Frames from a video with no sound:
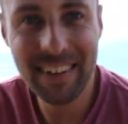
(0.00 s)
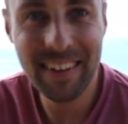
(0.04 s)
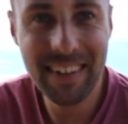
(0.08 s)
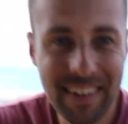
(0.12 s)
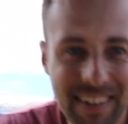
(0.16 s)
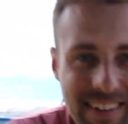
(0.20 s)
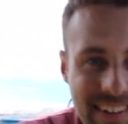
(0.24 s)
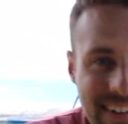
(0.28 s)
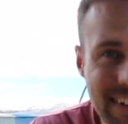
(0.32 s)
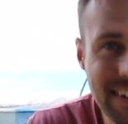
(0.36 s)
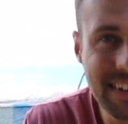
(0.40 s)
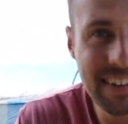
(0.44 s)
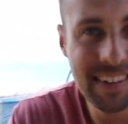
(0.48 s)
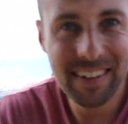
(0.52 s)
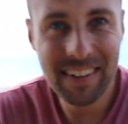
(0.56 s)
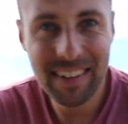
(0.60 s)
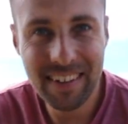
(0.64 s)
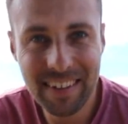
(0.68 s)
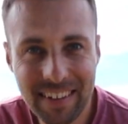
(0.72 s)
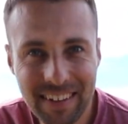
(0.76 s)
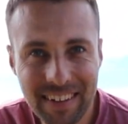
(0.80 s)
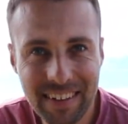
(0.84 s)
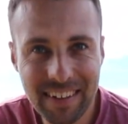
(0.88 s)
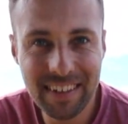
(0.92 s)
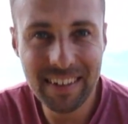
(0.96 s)
Probably should stay
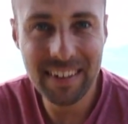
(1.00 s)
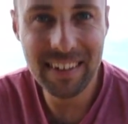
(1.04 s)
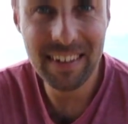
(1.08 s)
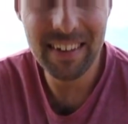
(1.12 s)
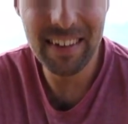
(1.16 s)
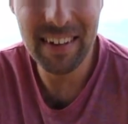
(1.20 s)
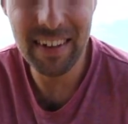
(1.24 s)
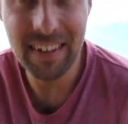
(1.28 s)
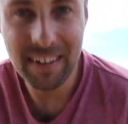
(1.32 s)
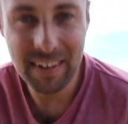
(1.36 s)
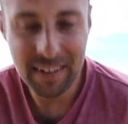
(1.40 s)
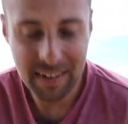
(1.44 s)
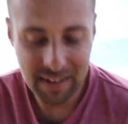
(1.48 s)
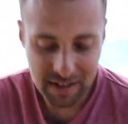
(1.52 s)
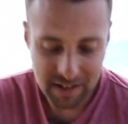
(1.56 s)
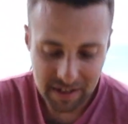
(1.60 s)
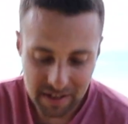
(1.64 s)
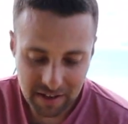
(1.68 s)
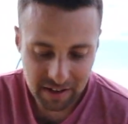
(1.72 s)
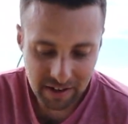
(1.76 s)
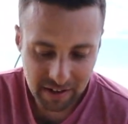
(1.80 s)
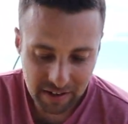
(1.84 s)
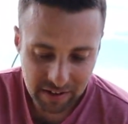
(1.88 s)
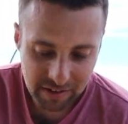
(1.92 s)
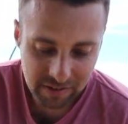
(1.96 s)
focused. Yeah.
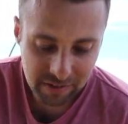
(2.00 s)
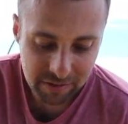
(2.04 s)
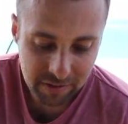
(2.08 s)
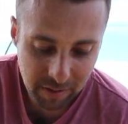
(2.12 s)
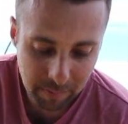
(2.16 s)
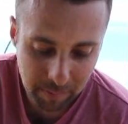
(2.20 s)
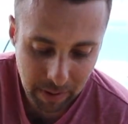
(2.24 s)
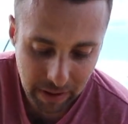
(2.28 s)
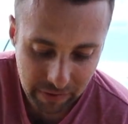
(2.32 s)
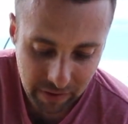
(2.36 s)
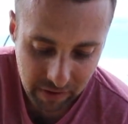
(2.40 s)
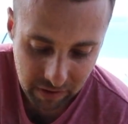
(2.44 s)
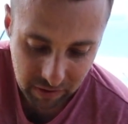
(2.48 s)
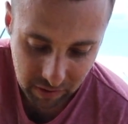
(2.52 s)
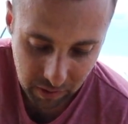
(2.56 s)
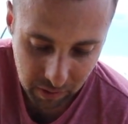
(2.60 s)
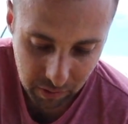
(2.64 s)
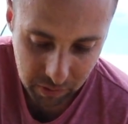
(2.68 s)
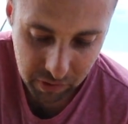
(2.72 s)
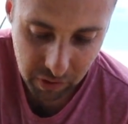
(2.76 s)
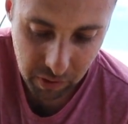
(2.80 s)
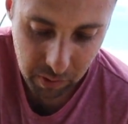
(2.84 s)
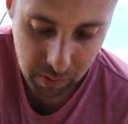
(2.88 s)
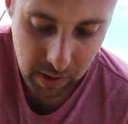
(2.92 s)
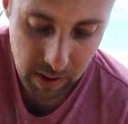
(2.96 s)
So I made this little
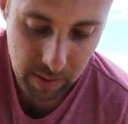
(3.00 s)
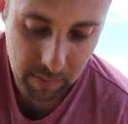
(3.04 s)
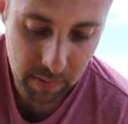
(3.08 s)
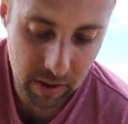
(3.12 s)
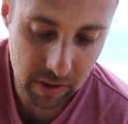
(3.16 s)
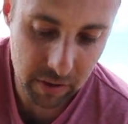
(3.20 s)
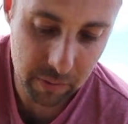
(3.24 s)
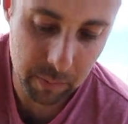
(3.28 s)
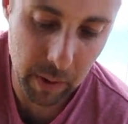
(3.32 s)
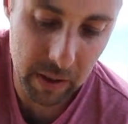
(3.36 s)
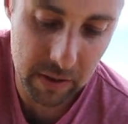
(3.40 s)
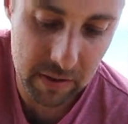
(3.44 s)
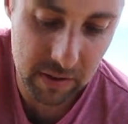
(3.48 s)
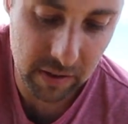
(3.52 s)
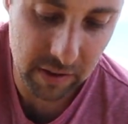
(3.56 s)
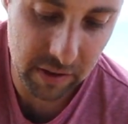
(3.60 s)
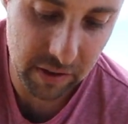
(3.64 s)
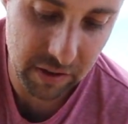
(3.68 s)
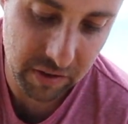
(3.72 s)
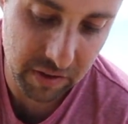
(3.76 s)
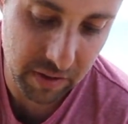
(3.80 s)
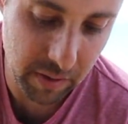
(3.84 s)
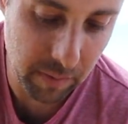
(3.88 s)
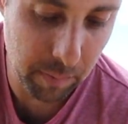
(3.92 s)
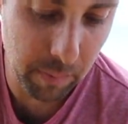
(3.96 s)
tool up and it's basically
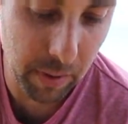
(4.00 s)
just a